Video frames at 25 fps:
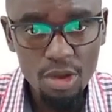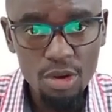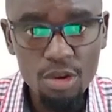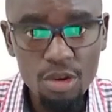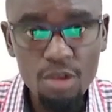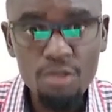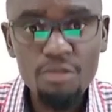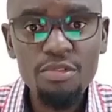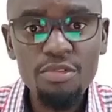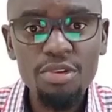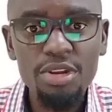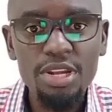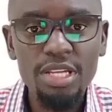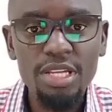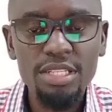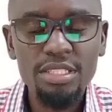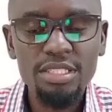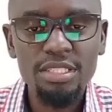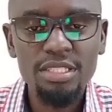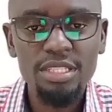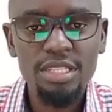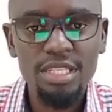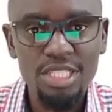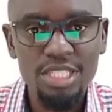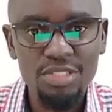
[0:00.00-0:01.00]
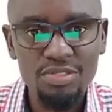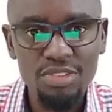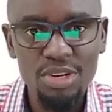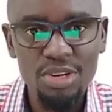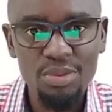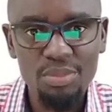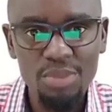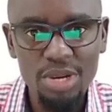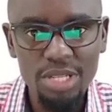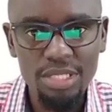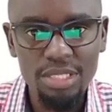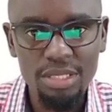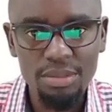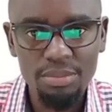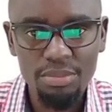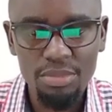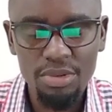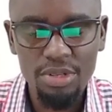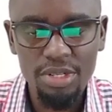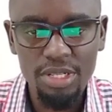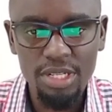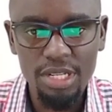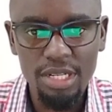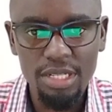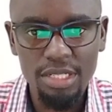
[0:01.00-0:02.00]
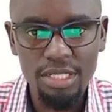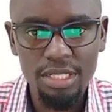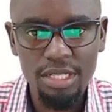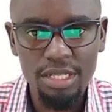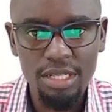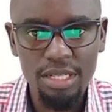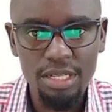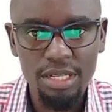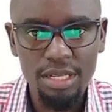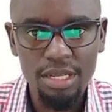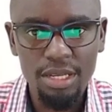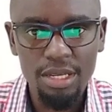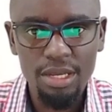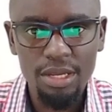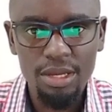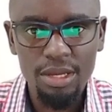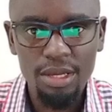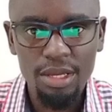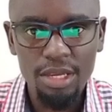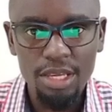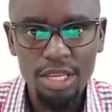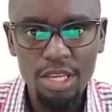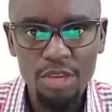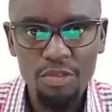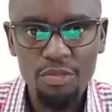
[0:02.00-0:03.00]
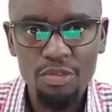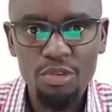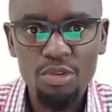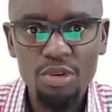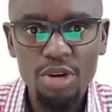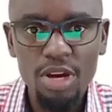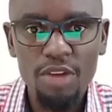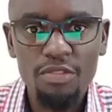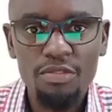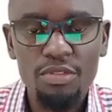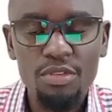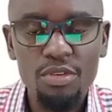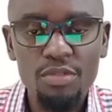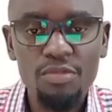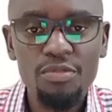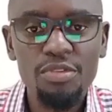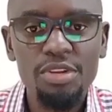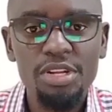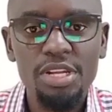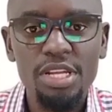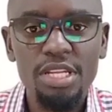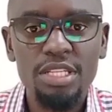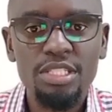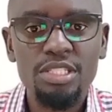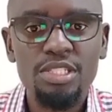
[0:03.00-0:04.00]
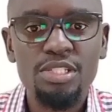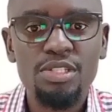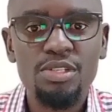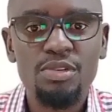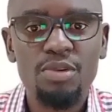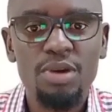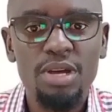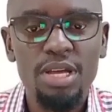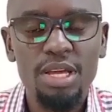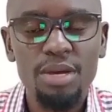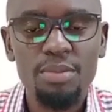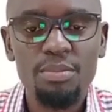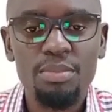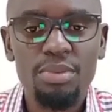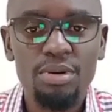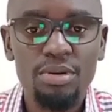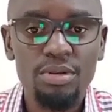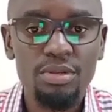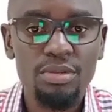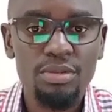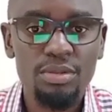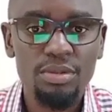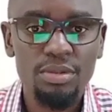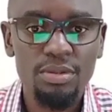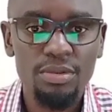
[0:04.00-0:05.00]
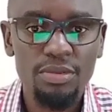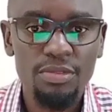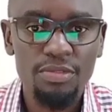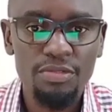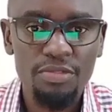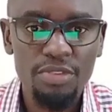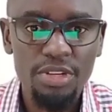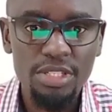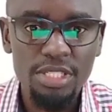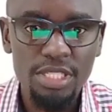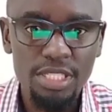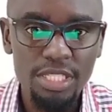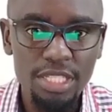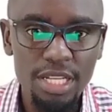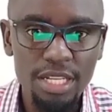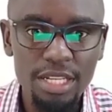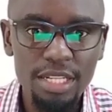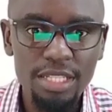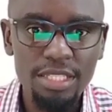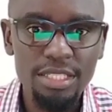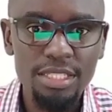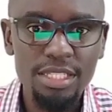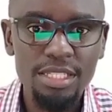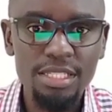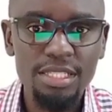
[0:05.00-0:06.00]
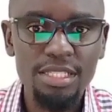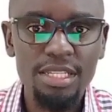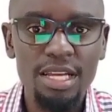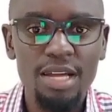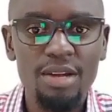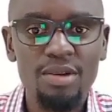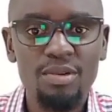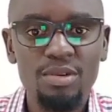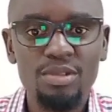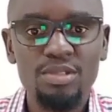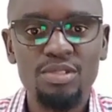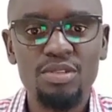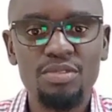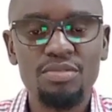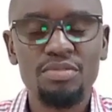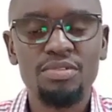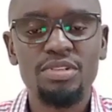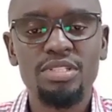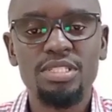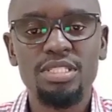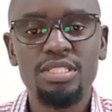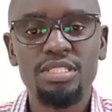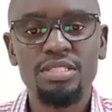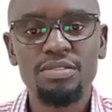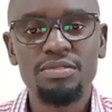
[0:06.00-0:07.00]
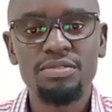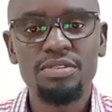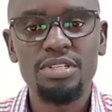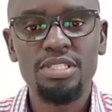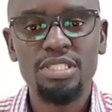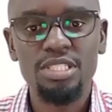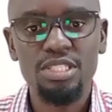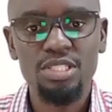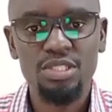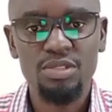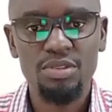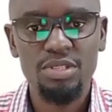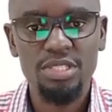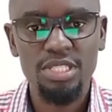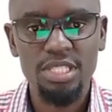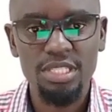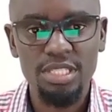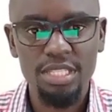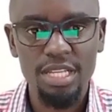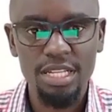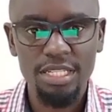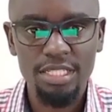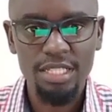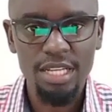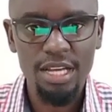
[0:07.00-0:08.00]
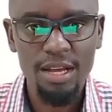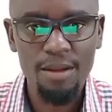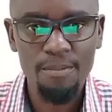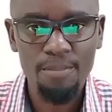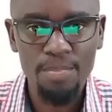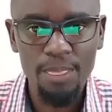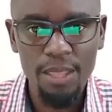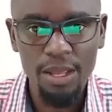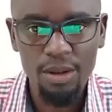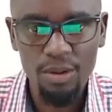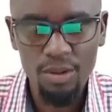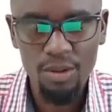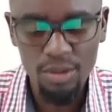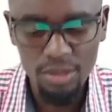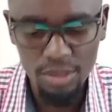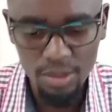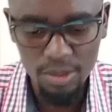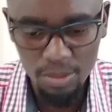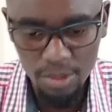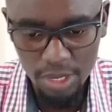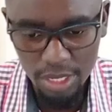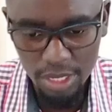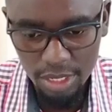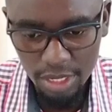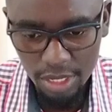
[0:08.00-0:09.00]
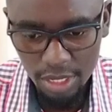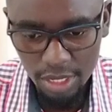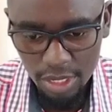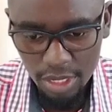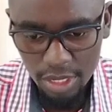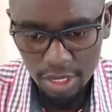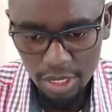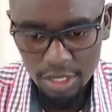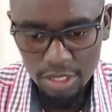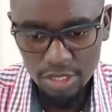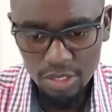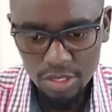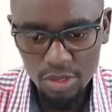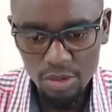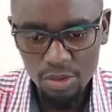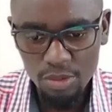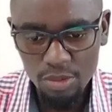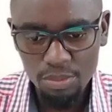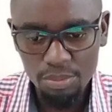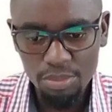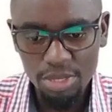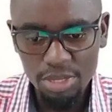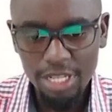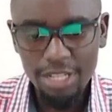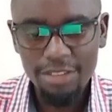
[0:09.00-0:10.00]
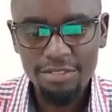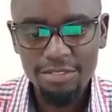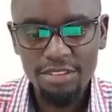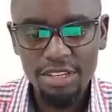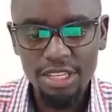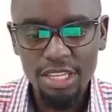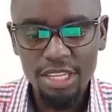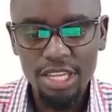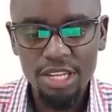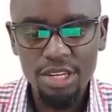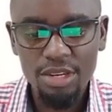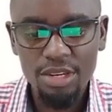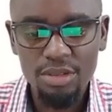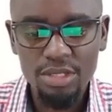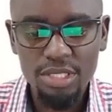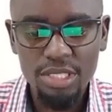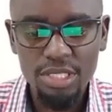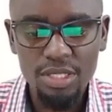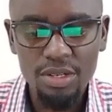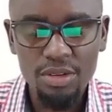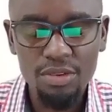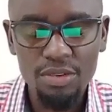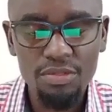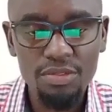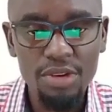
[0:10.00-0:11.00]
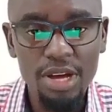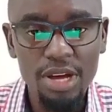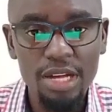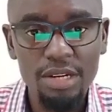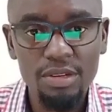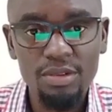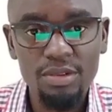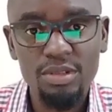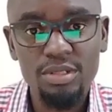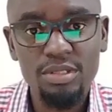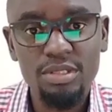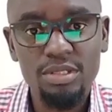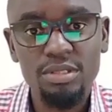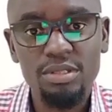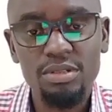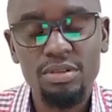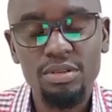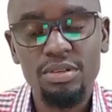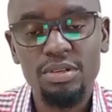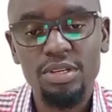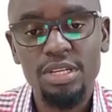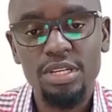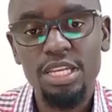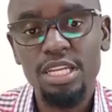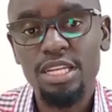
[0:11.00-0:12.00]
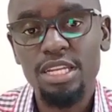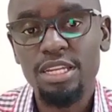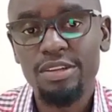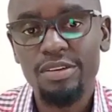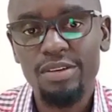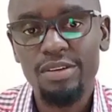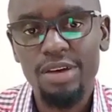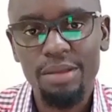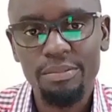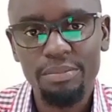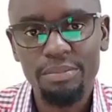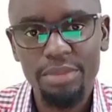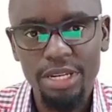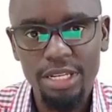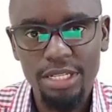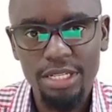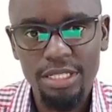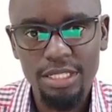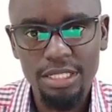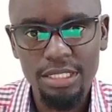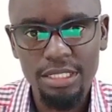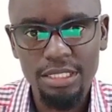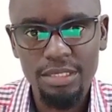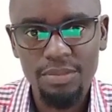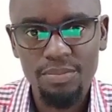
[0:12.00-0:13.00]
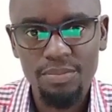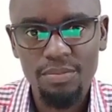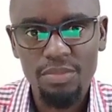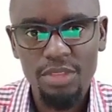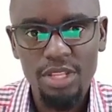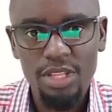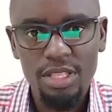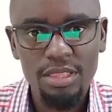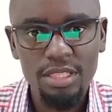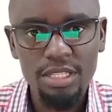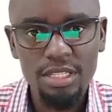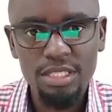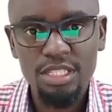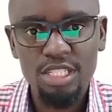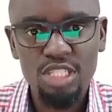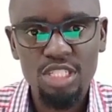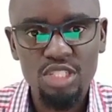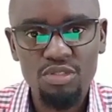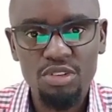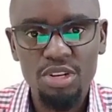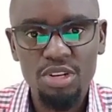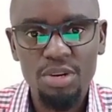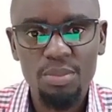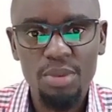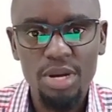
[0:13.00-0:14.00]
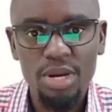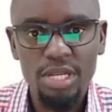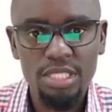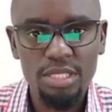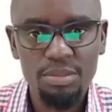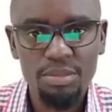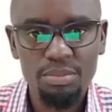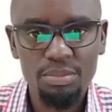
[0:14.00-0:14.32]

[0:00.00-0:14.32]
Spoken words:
Confidence is very much important. If you have confidence, you are able to face challenges and also face different situations that come along the way. So, believing in yourself and also in your abilities. This is very much